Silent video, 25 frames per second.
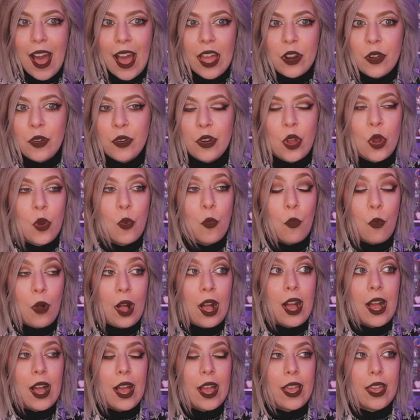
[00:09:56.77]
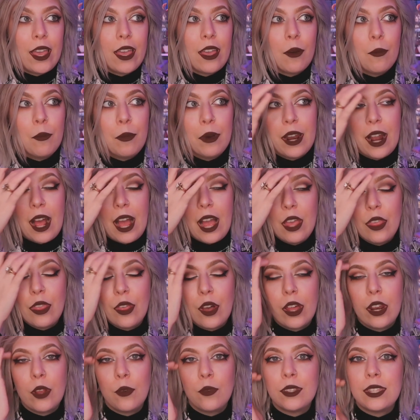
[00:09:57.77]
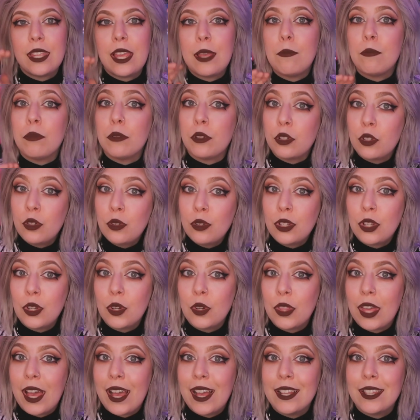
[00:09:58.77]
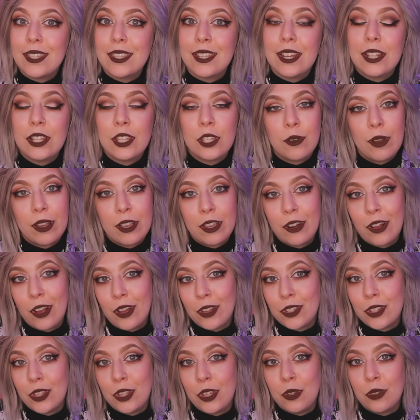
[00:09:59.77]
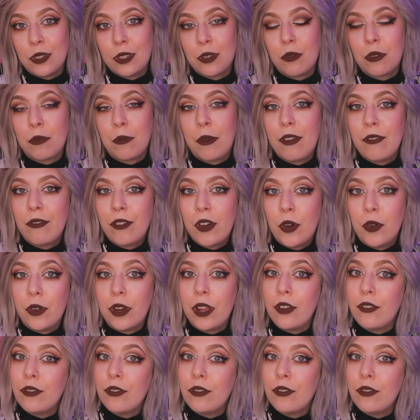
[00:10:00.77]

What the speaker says: I don't know why, but I thought it was a Bluetooth headset so I could also use it with my phone.